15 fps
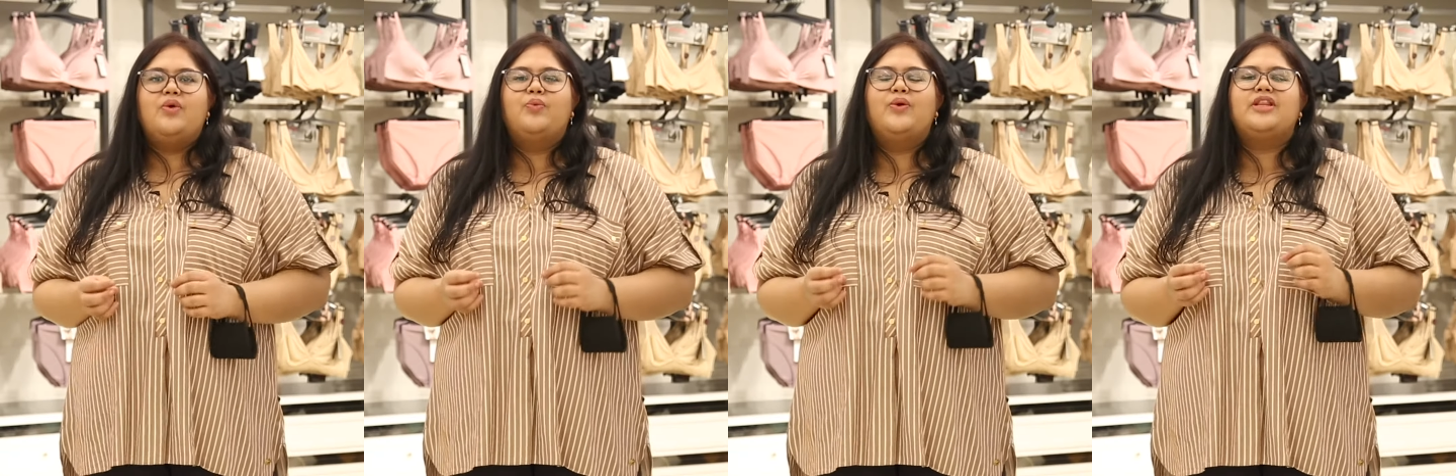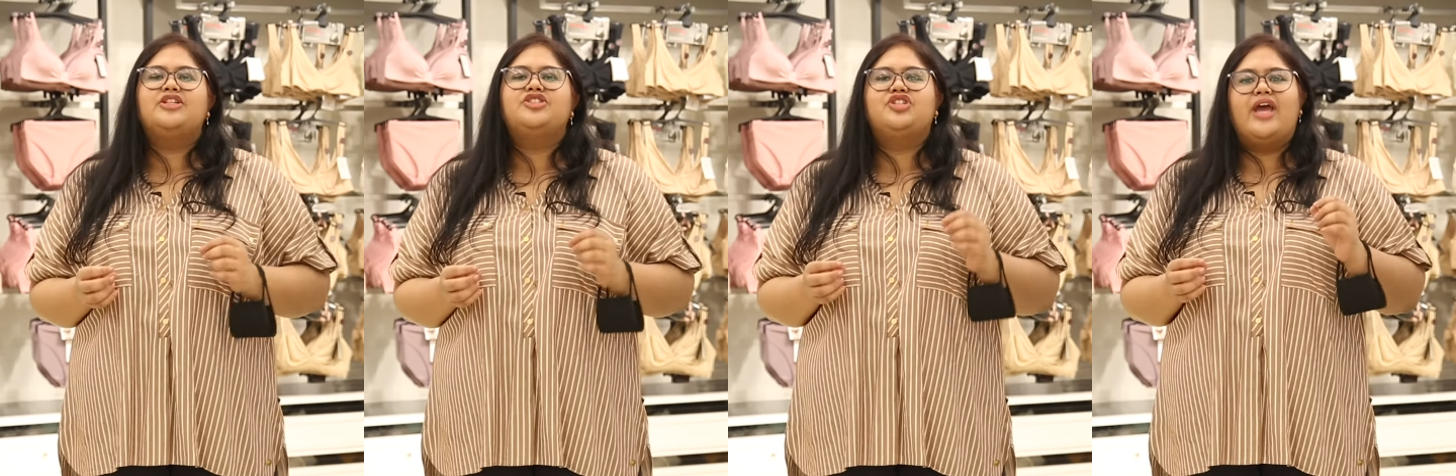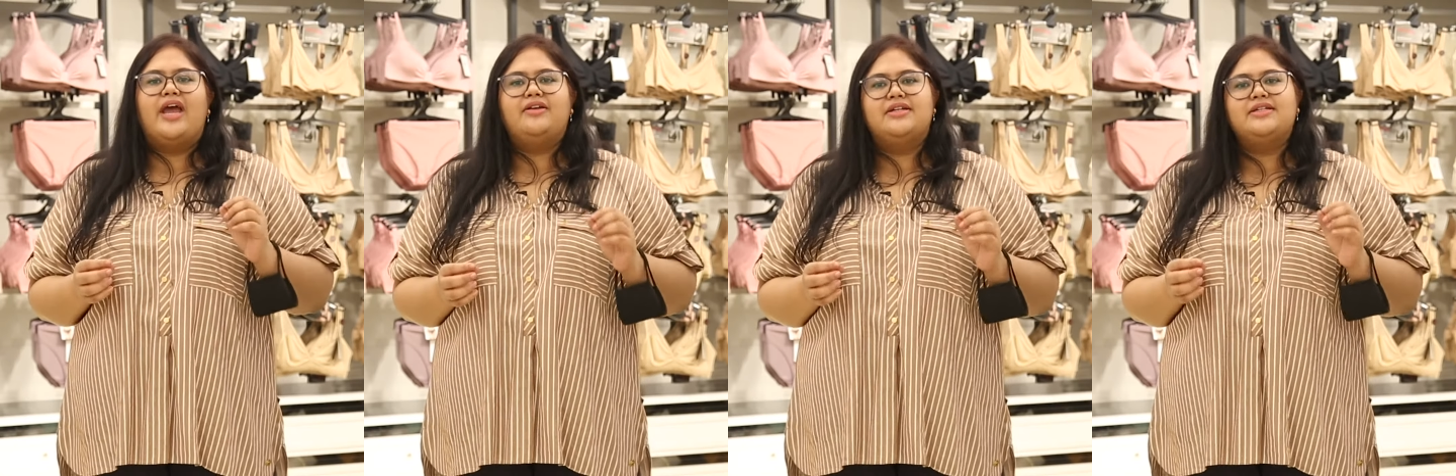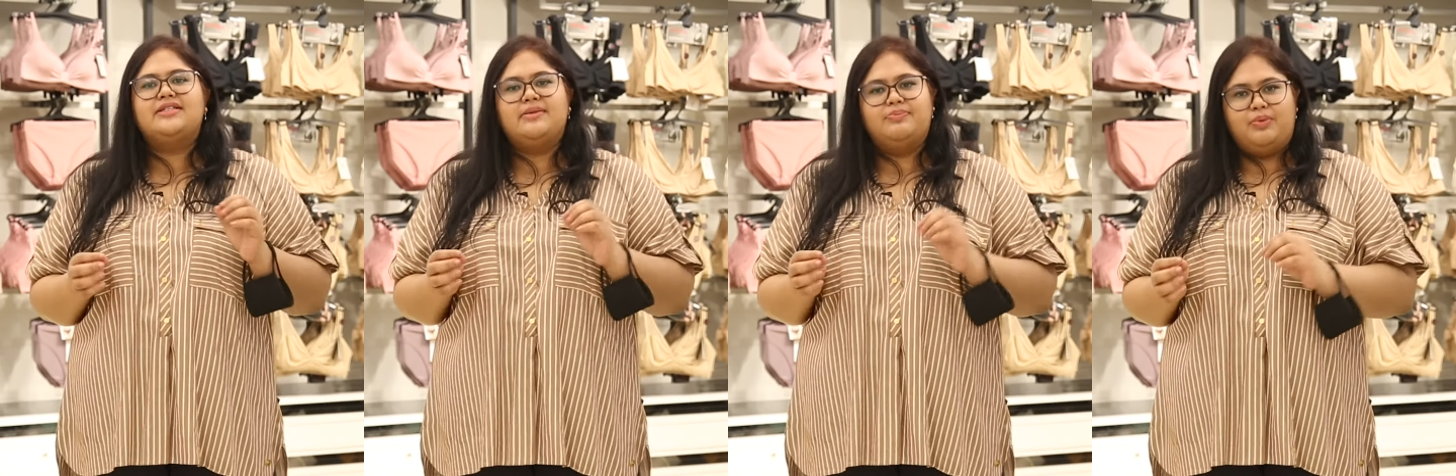with a
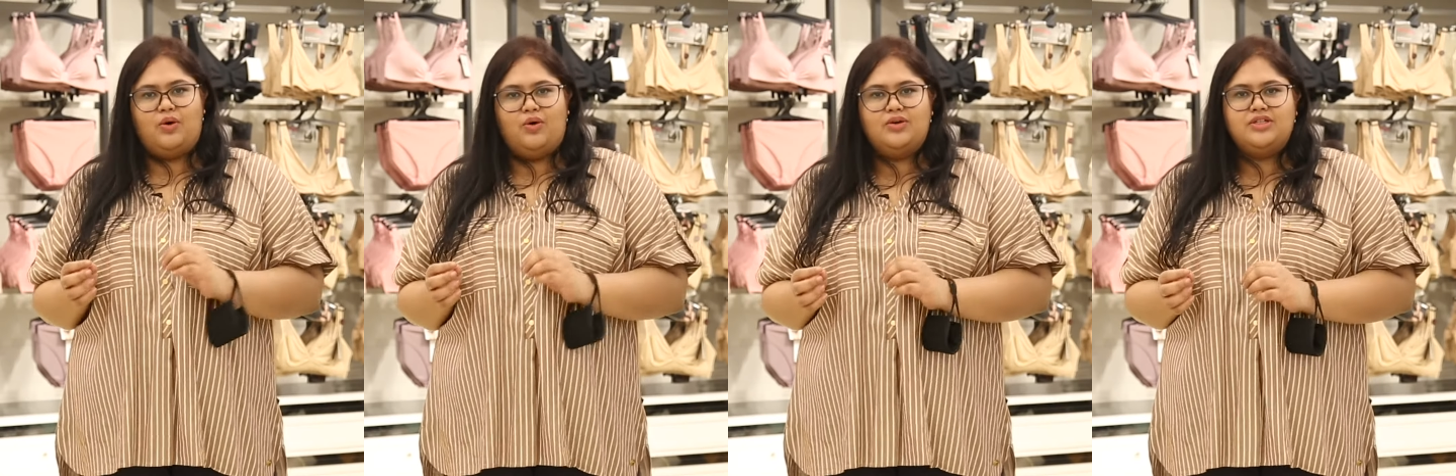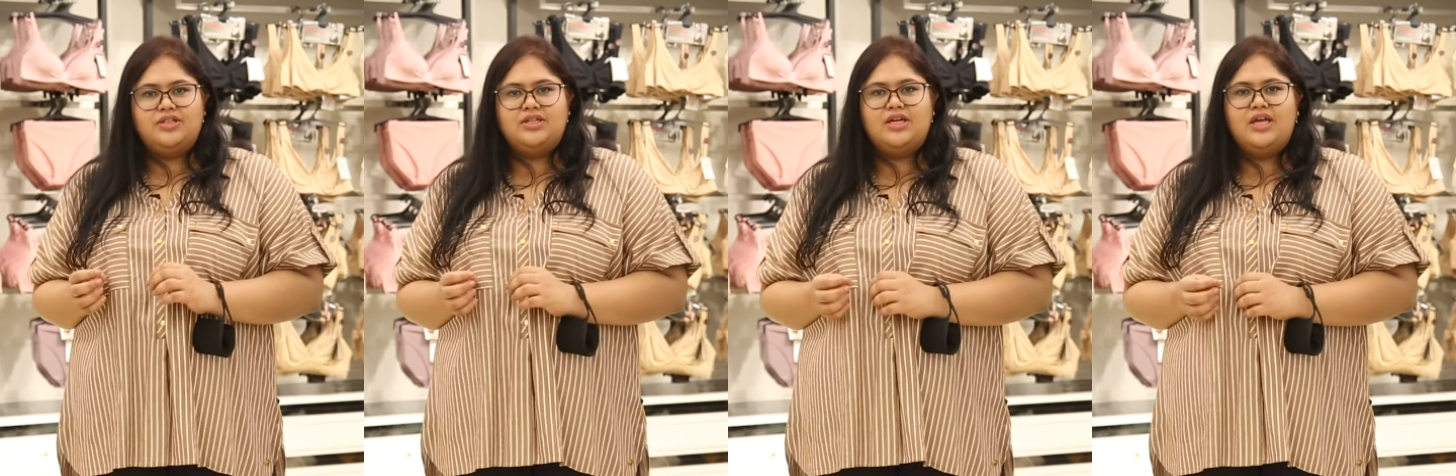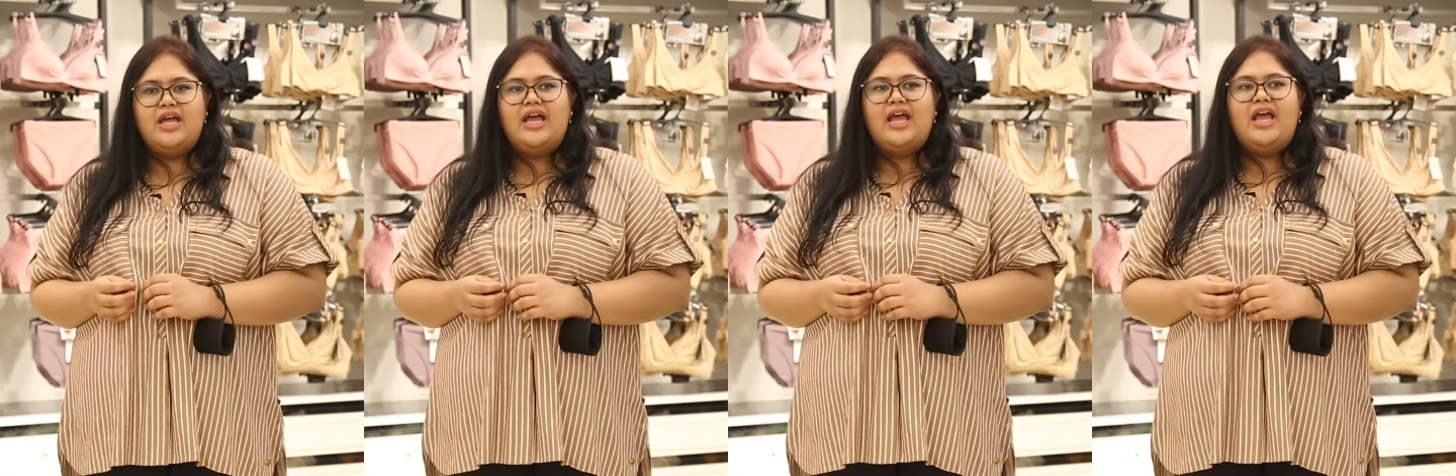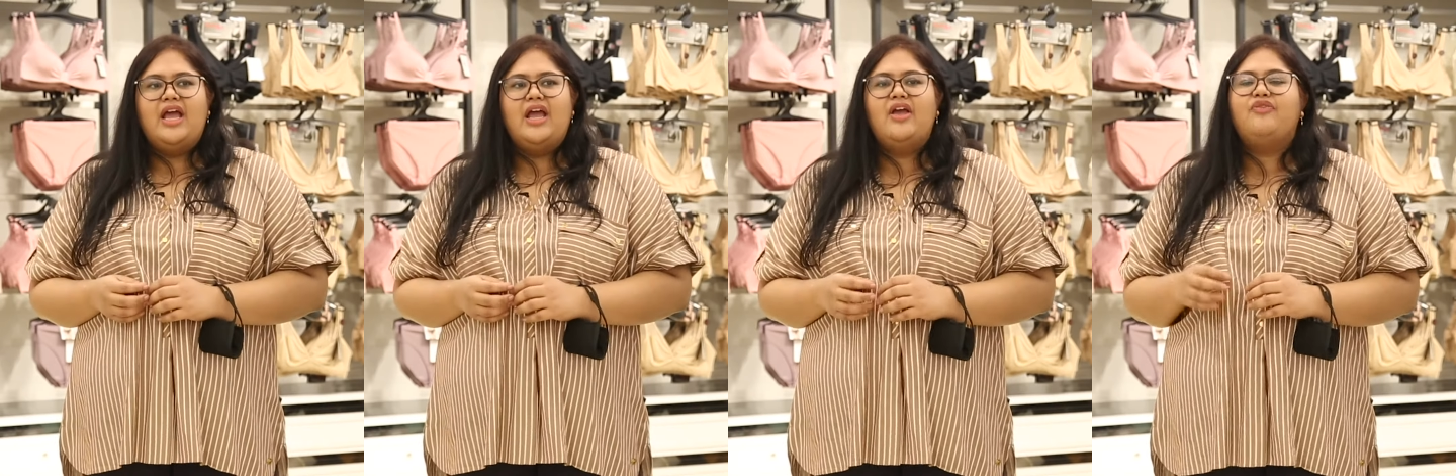gentle support.
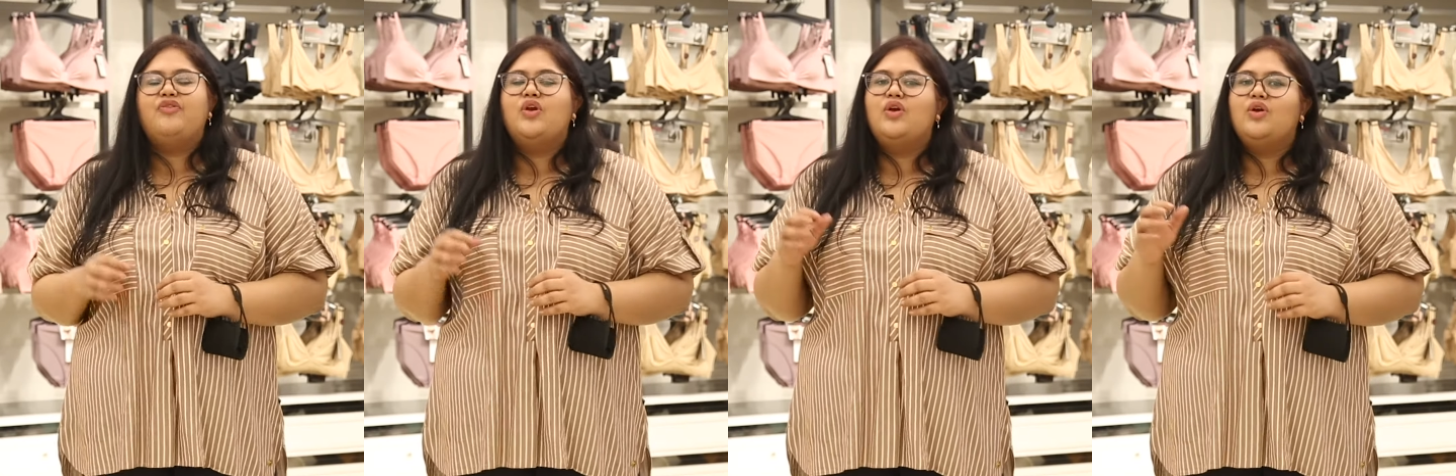If you're